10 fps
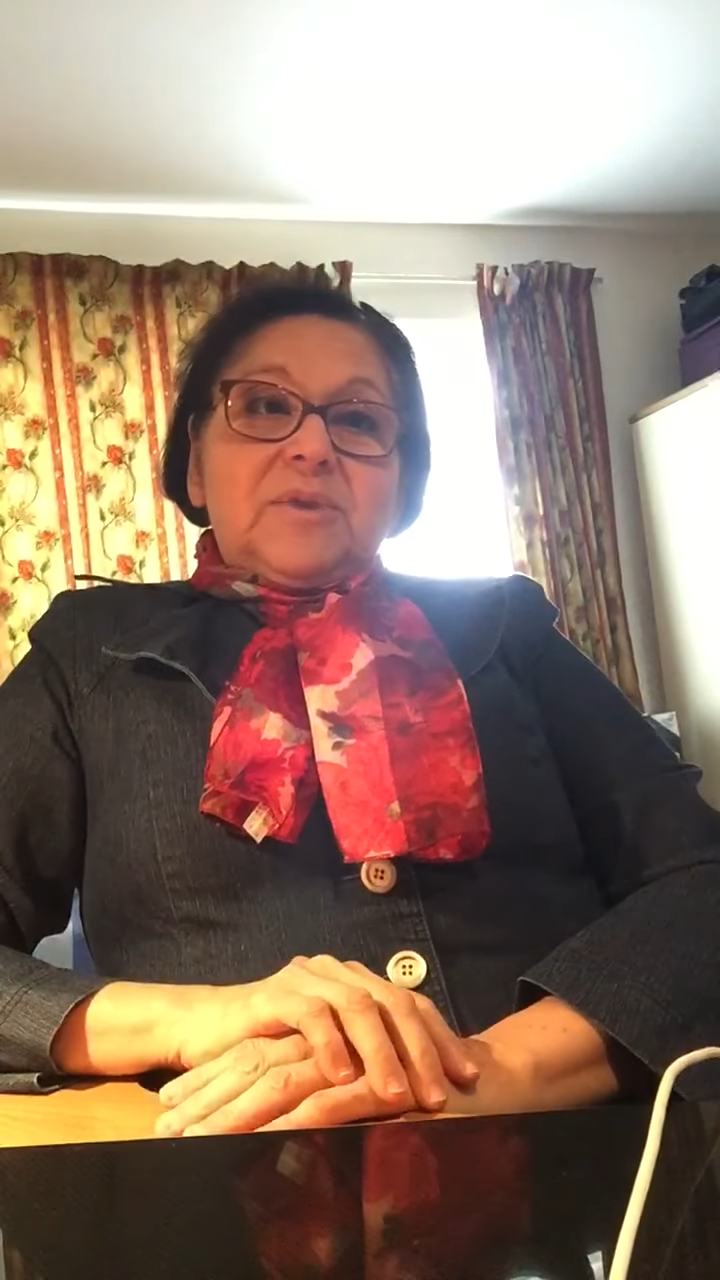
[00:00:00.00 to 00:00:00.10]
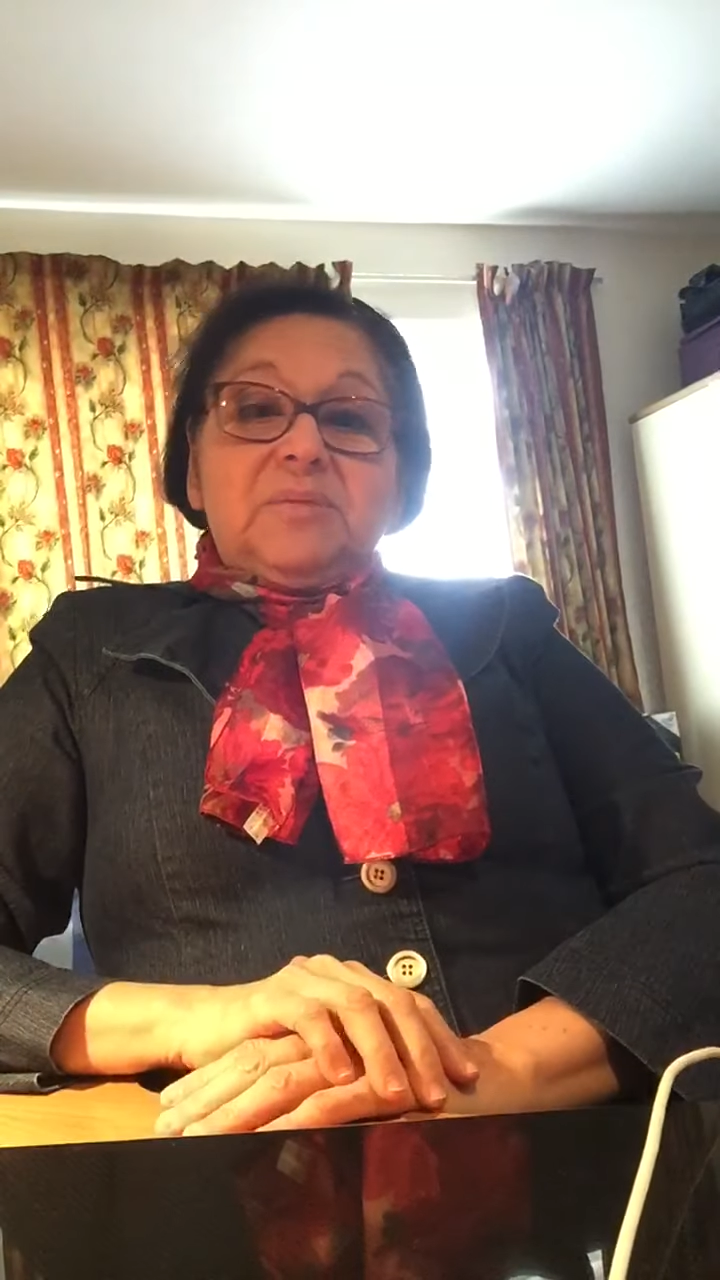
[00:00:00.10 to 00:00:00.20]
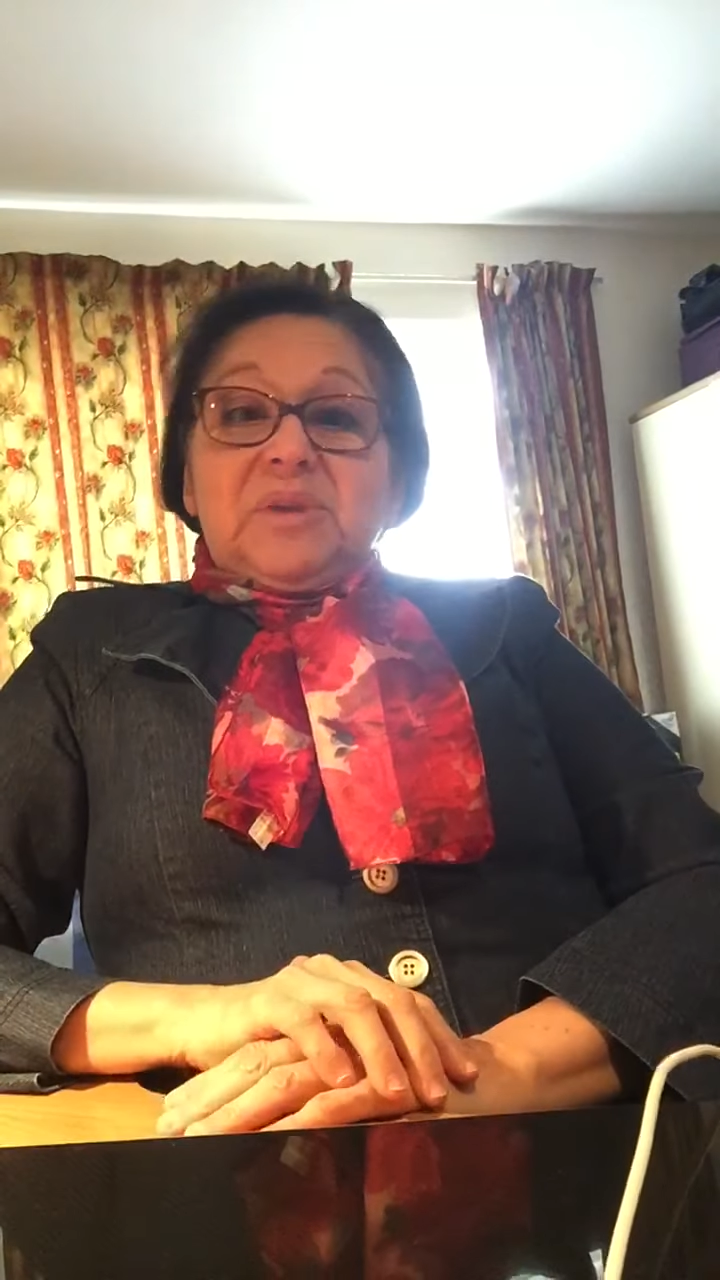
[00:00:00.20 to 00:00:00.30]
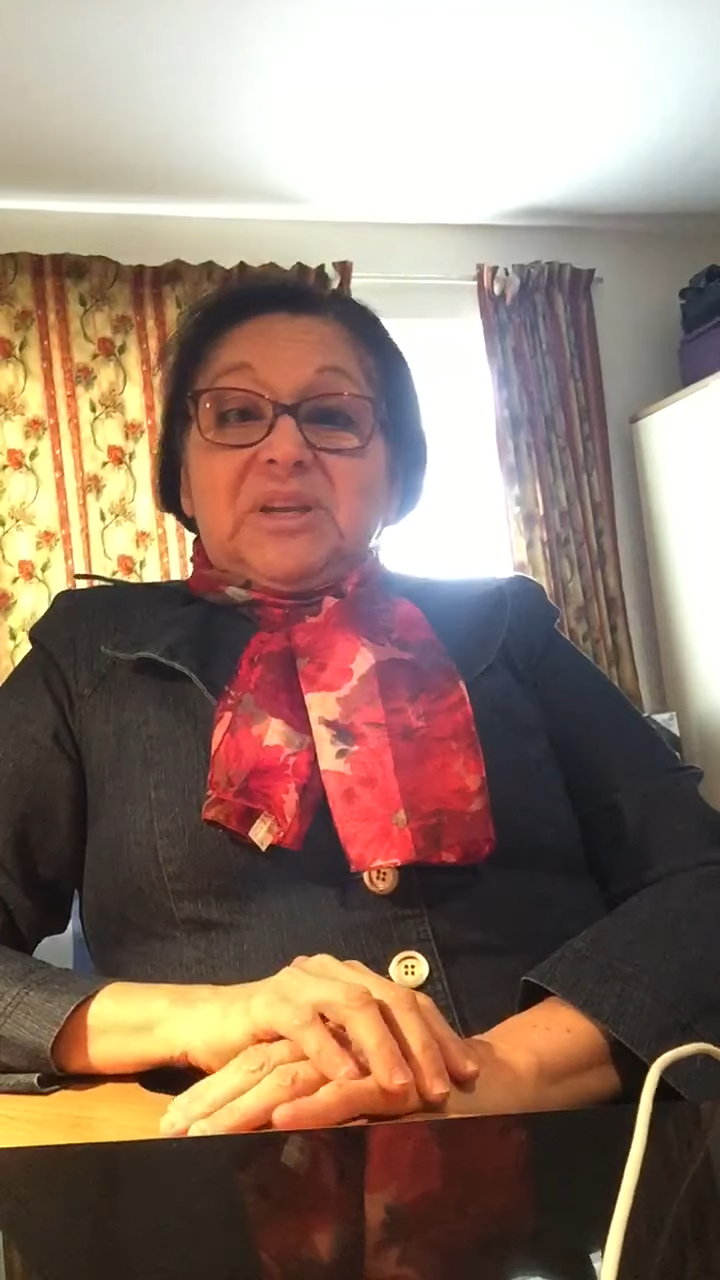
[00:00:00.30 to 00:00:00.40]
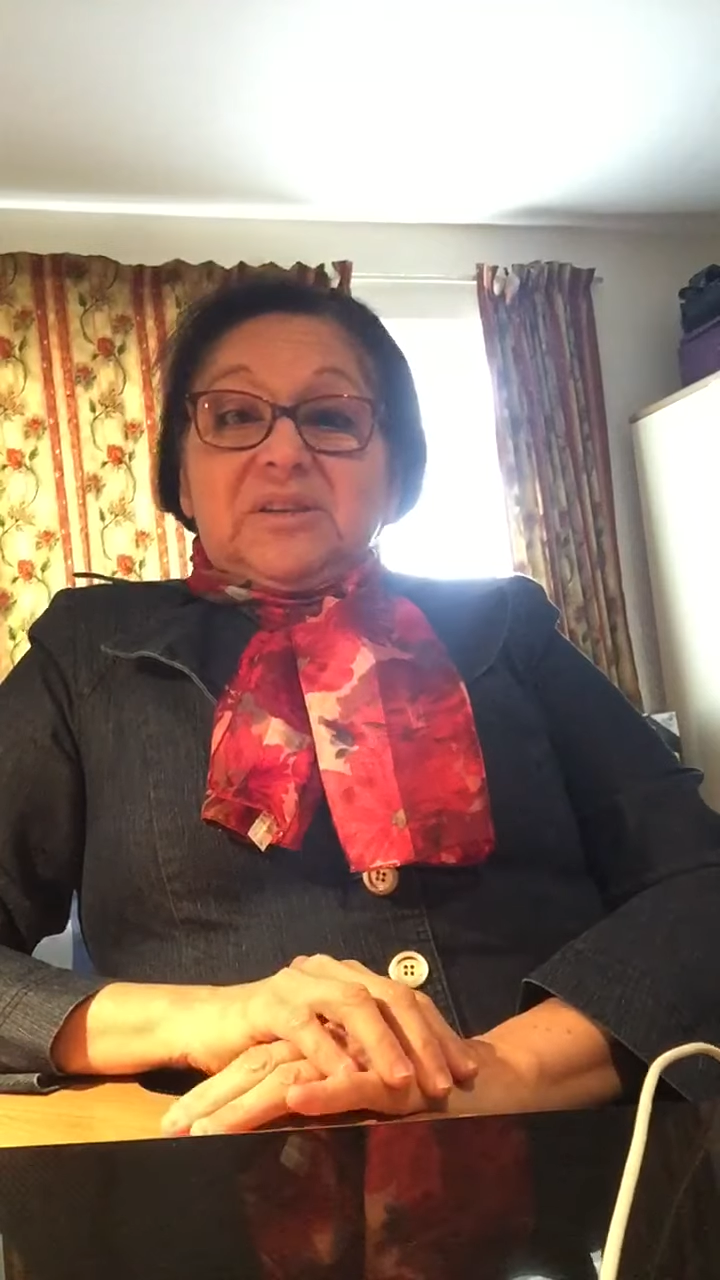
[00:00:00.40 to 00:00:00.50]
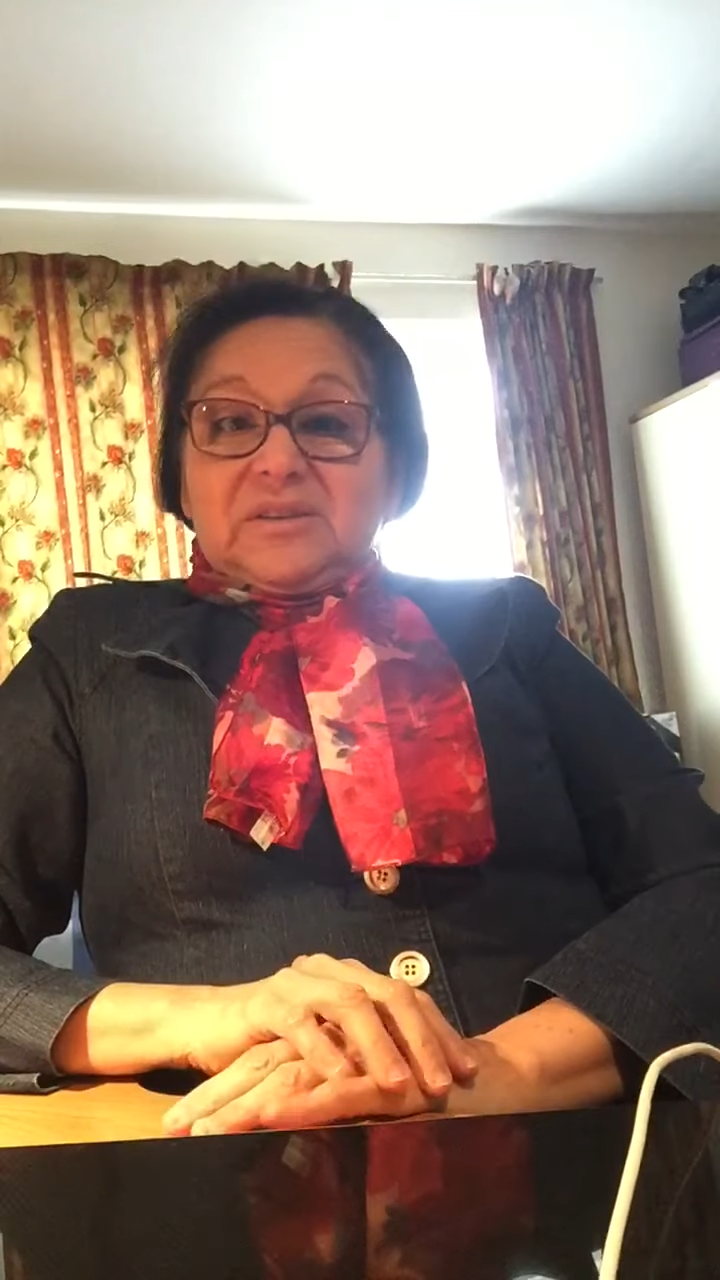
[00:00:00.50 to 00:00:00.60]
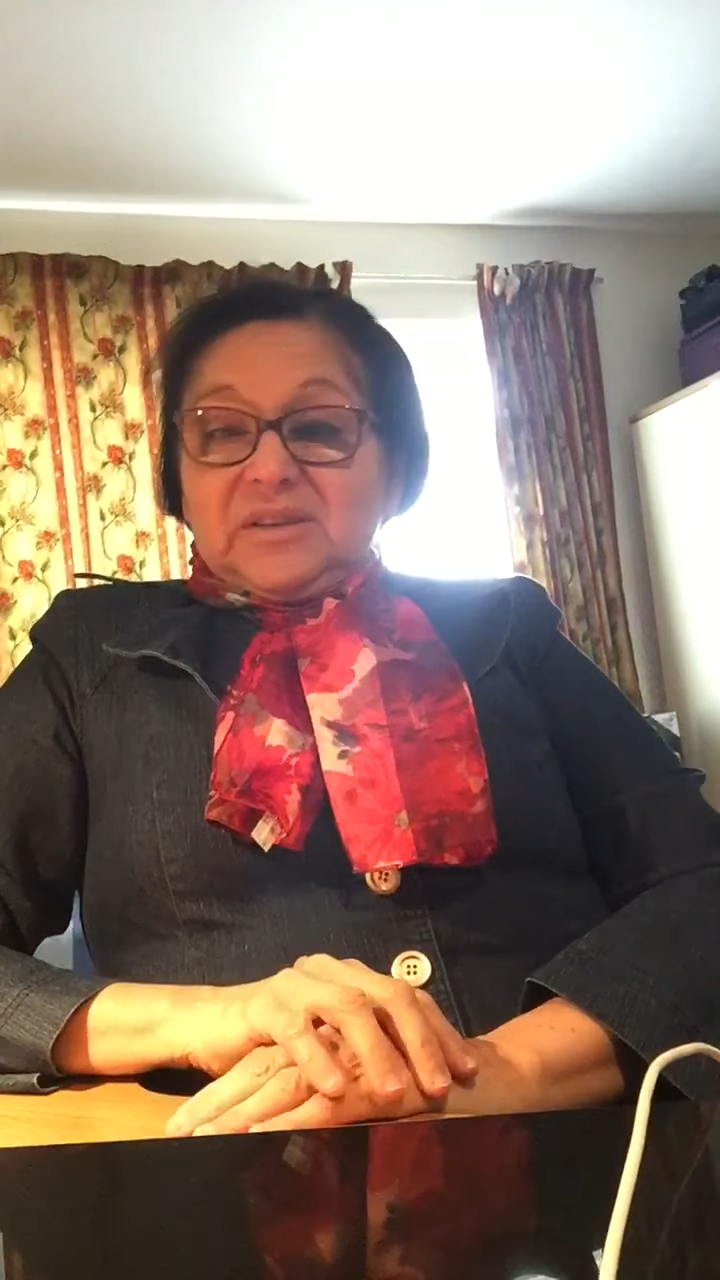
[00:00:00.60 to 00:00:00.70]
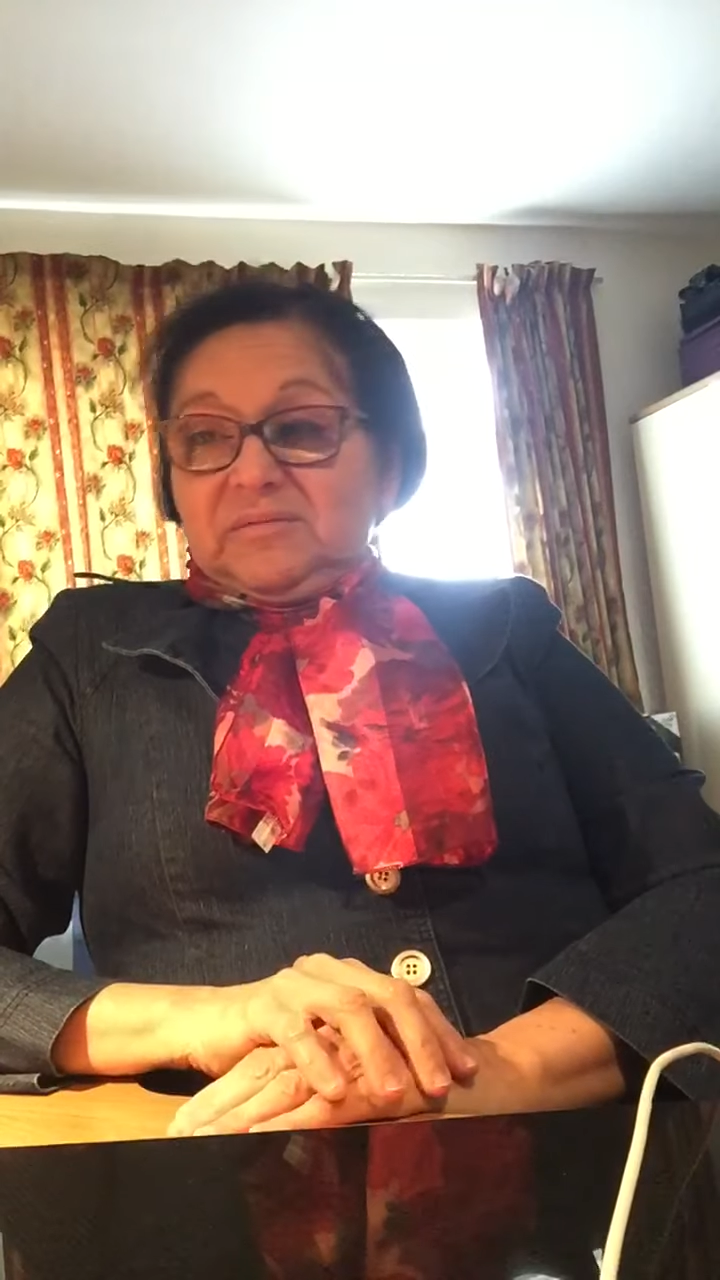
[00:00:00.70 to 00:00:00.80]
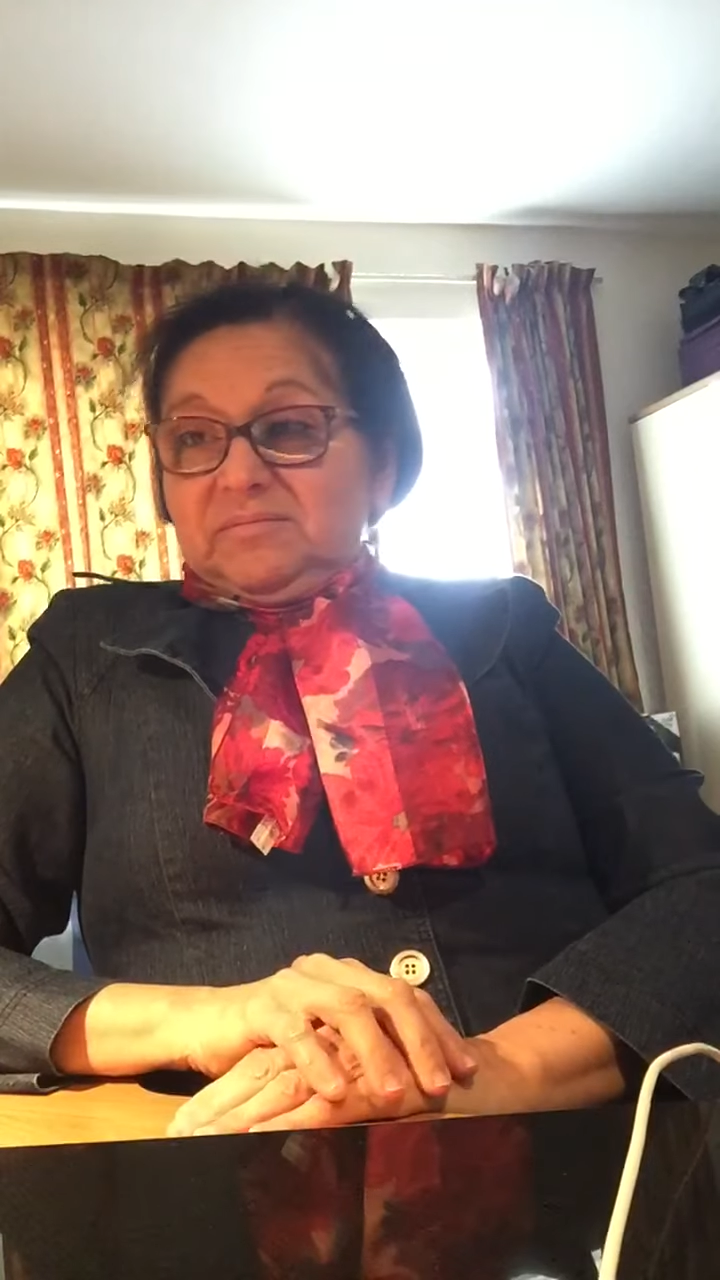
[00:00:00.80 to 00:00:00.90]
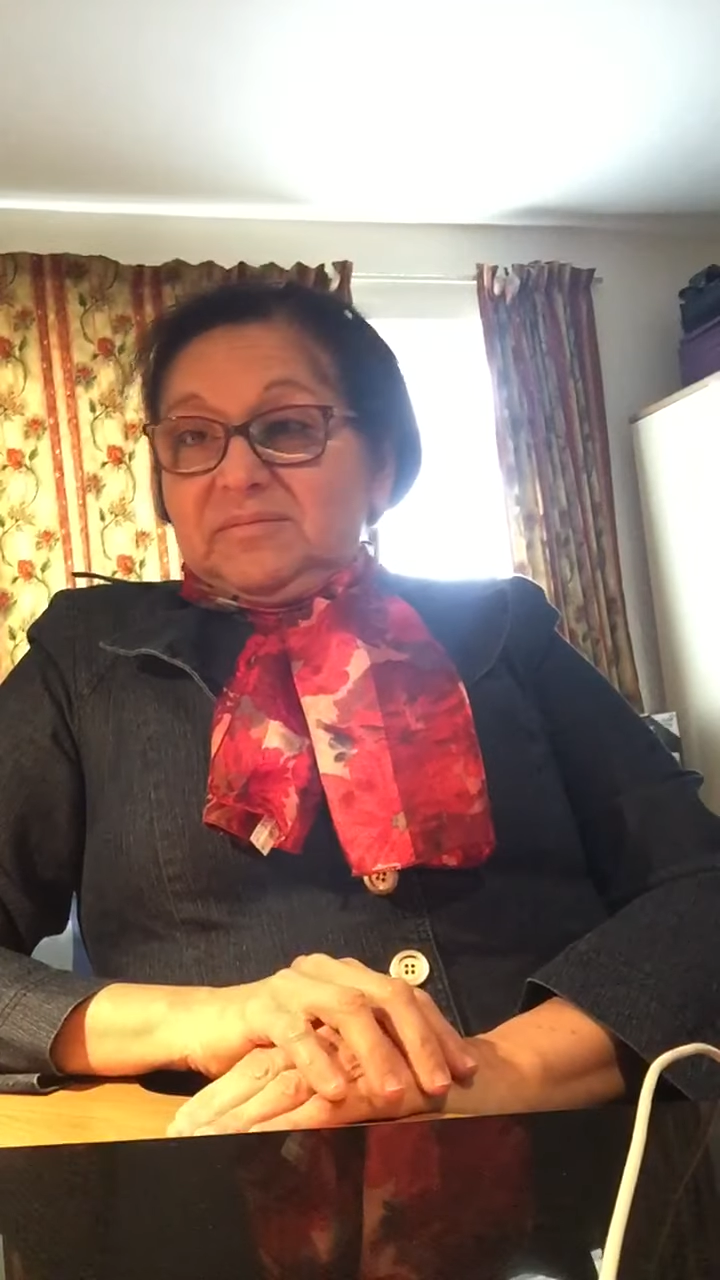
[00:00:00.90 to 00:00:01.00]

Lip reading: Immediately,